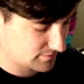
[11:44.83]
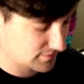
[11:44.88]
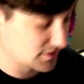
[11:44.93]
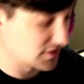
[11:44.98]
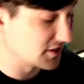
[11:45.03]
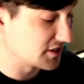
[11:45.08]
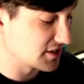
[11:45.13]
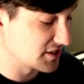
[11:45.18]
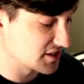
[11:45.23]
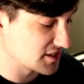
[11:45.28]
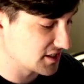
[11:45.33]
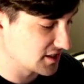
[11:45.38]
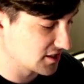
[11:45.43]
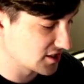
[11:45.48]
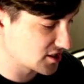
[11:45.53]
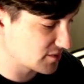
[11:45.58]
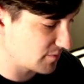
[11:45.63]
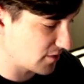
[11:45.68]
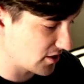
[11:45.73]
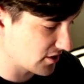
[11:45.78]
You can see the
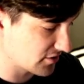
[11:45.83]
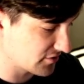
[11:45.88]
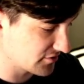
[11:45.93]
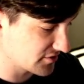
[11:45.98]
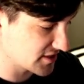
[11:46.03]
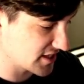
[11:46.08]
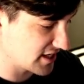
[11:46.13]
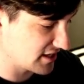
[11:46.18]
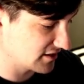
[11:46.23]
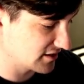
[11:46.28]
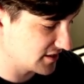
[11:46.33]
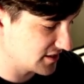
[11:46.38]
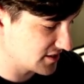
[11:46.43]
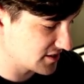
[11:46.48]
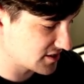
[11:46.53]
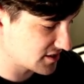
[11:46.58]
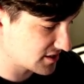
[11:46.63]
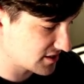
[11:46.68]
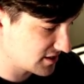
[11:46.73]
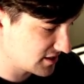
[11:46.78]
sparkles at
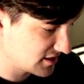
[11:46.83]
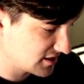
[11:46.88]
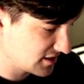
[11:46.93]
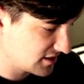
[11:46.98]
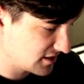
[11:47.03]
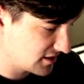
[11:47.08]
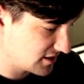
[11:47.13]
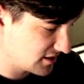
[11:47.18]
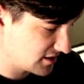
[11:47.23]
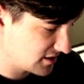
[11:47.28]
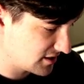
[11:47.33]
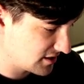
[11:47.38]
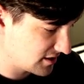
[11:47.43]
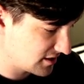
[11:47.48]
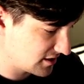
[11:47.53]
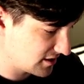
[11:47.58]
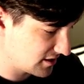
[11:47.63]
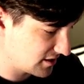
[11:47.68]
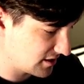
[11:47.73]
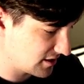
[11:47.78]
least.
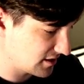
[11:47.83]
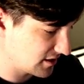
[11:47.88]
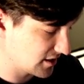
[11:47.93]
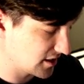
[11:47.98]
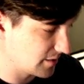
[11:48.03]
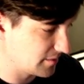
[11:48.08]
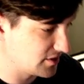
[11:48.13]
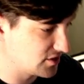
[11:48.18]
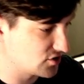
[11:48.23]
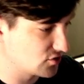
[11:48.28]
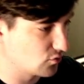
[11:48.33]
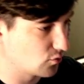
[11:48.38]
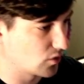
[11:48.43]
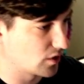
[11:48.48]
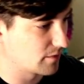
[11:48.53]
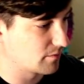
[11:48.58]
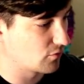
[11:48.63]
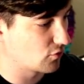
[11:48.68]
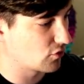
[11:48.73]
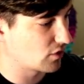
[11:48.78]
Let me do
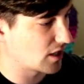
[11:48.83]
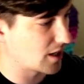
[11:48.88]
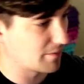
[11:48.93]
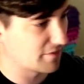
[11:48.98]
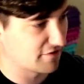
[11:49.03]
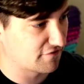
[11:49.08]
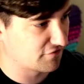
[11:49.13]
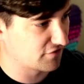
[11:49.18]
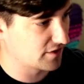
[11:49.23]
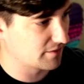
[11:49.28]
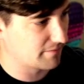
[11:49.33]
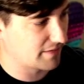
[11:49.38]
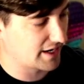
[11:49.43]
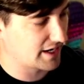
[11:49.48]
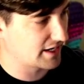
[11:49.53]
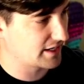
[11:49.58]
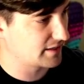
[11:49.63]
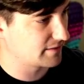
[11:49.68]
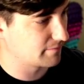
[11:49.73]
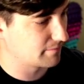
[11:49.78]
one more. I'm going to flip
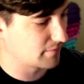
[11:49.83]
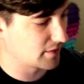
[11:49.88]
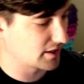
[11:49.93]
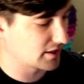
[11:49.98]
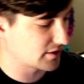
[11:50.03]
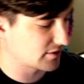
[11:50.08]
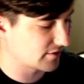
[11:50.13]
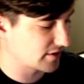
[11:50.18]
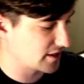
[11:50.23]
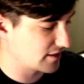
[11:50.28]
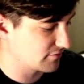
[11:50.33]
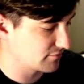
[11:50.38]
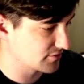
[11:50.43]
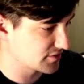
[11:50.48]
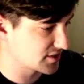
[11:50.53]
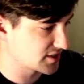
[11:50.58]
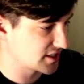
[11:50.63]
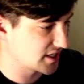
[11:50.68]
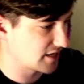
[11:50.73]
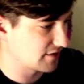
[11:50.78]
my mic around. We'll
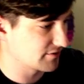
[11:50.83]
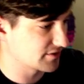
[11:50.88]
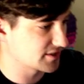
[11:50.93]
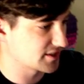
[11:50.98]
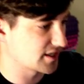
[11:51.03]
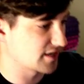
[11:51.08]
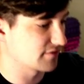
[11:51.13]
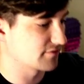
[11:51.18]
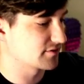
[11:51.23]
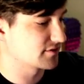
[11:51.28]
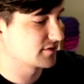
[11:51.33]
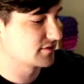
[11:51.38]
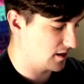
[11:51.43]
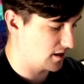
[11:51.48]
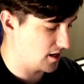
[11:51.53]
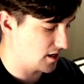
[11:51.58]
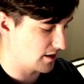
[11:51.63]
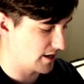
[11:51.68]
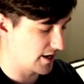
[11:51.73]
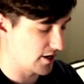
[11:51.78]
see how it sounds.
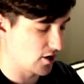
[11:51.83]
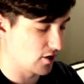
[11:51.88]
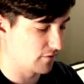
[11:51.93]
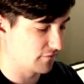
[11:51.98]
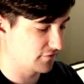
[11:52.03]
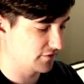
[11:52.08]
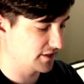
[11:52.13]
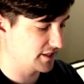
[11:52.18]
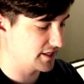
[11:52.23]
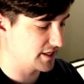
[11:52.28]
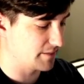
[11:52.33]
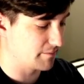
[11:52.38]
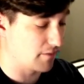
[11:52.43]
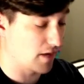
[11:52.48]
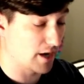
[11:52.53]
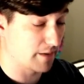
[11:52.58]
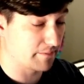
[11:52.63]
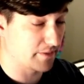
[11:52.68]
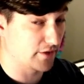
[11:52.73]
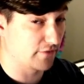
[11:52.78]
All right, hopefully it
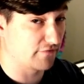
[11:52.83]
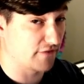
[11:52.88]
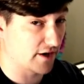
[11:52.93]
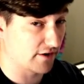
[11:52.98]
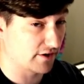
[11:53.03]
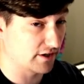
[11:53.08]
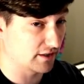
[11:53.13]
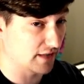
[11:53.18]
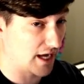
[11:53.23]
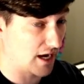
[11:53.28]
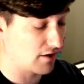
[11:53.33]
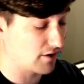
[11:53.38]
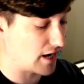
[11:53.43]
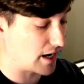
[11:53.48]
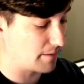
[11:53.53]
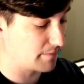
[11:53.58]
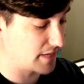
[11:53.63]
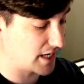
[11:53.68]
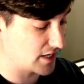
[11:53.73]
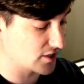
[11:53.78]
might be very loud.
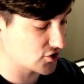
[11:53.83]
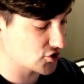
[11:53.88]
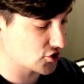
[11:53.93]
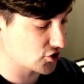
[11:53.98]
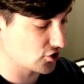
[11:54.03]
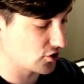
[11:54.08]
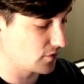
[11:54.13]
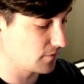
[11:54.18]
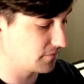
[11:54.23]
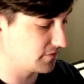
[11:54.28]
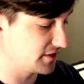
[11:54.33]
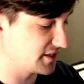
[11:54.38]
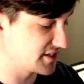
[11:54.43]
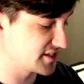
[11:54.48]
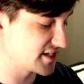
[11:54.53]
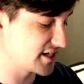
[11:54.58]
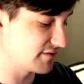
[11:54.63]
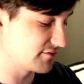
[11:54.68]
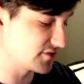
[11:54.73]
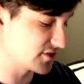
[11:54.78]
I'm not sure. Hopefully it
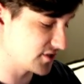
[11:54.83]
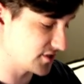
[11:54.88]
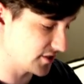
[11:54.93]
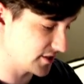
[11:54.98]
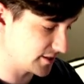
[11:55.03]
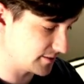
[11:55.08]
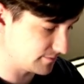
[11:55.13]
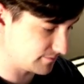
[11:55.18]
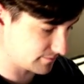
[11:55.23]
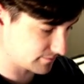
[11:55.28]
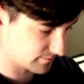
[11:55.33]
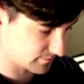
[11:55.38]
sounds good.